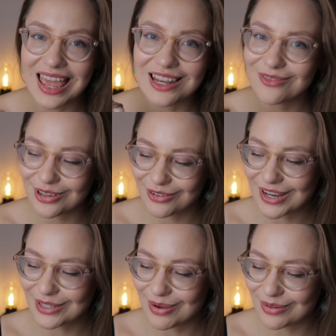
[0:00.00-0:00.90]
Another
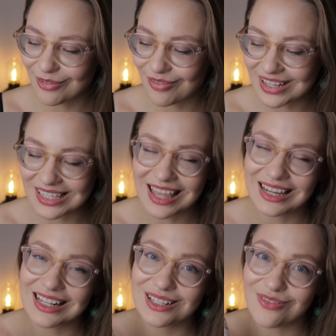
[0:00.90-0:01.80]
great one from this
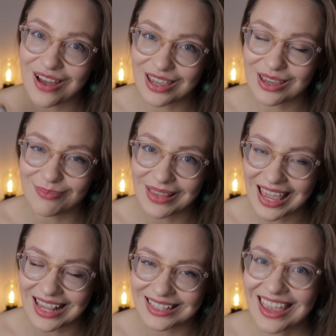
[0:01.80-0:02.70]
line is
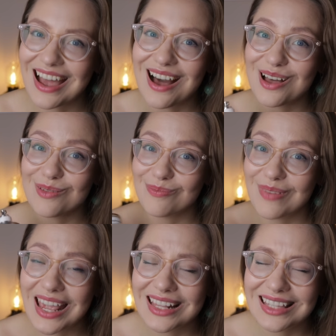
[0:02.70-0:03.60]
Fireplace. They are
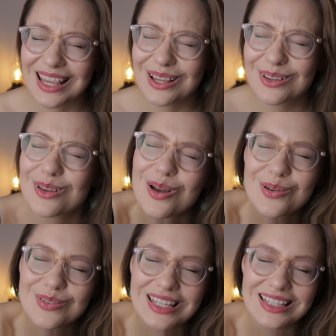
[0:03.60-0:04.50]
amazing,
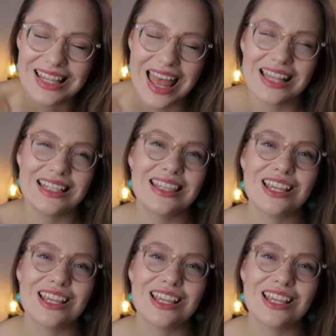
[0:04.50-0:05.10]
cozy scents.